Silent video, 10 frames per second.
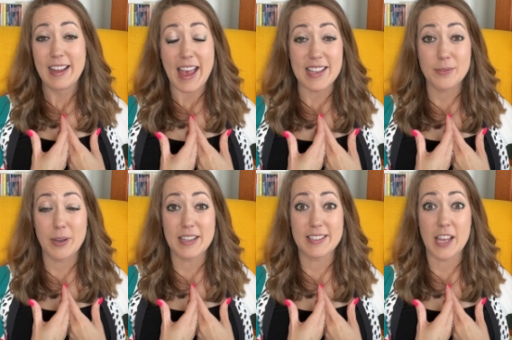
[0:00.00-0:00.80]
That's
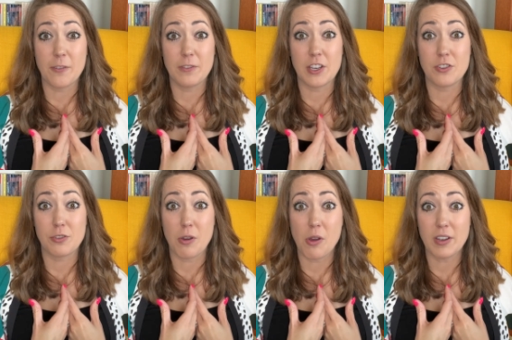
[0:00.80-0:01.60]
where the
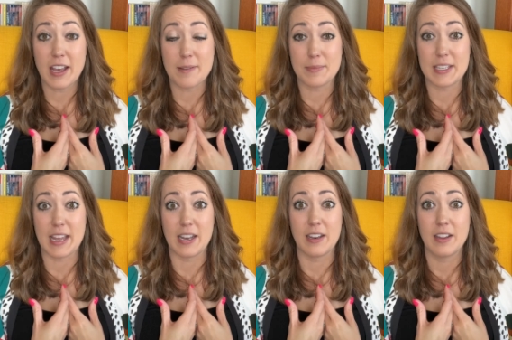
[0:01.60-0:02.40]
self-control comes
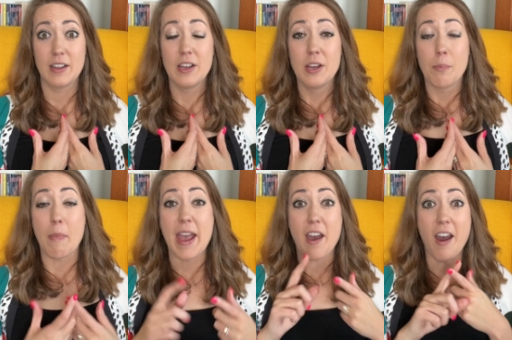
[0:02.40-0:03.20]
in.
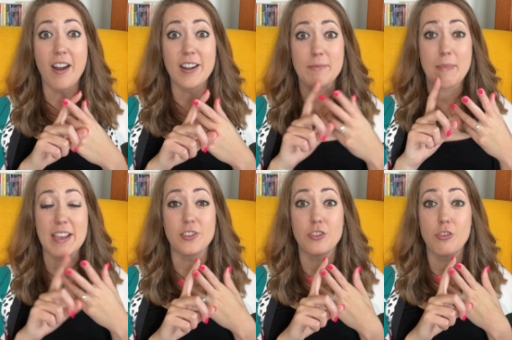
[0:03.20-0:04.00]
My heart,
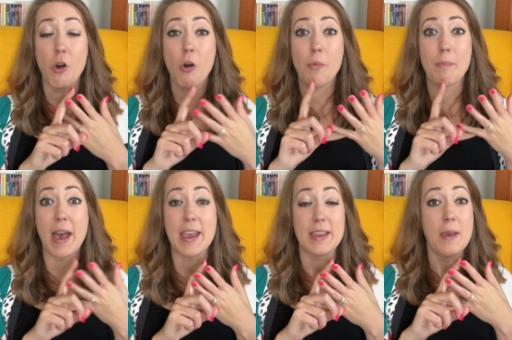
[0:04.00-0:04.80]
my soul,
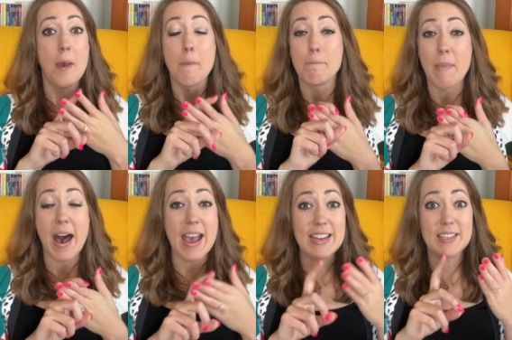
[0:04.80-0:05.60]
my
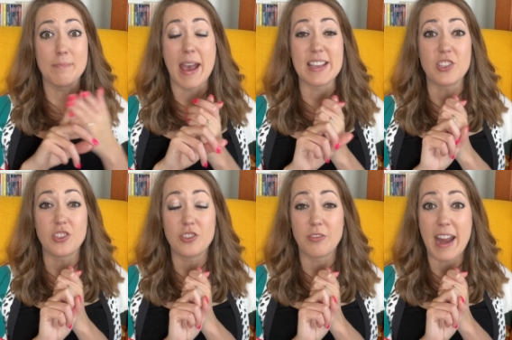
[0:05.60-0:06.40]
mind, my
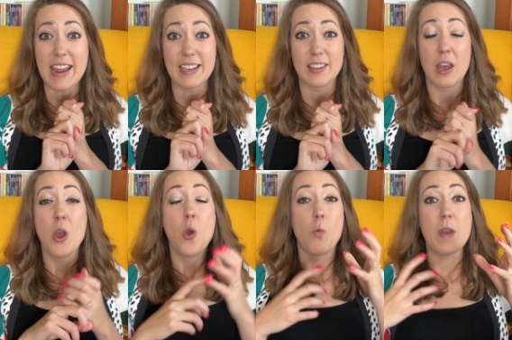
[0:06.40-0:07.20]
strength.
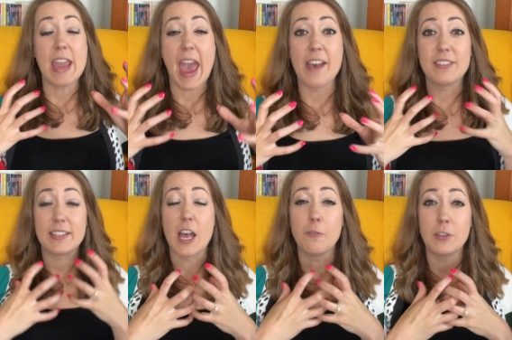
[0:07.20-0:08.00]
We have
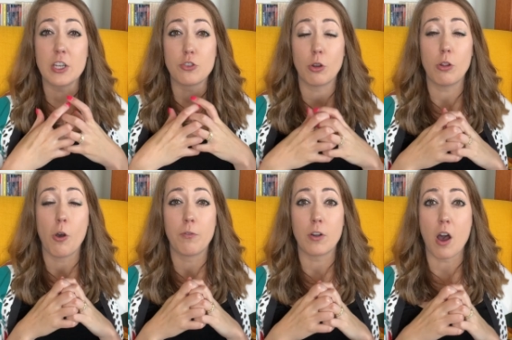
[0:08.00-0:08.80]
self-control
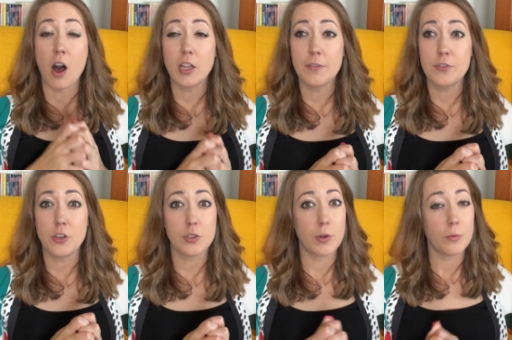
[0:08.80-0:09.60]
over all of
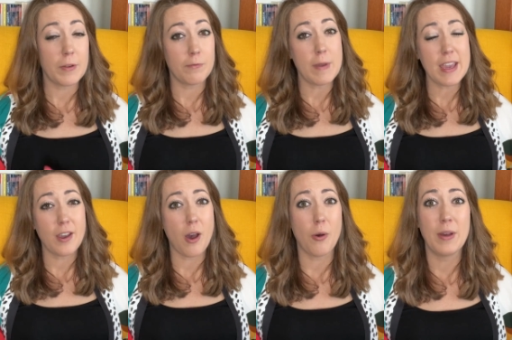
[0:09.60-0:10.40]
those where if we
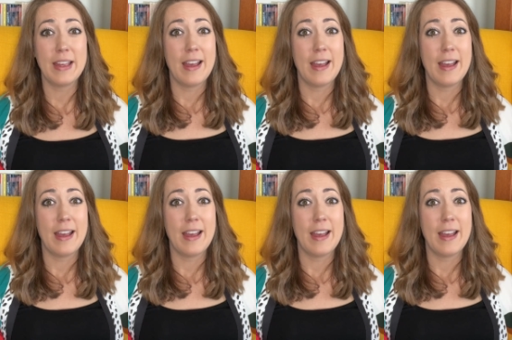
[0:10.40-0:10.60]
go,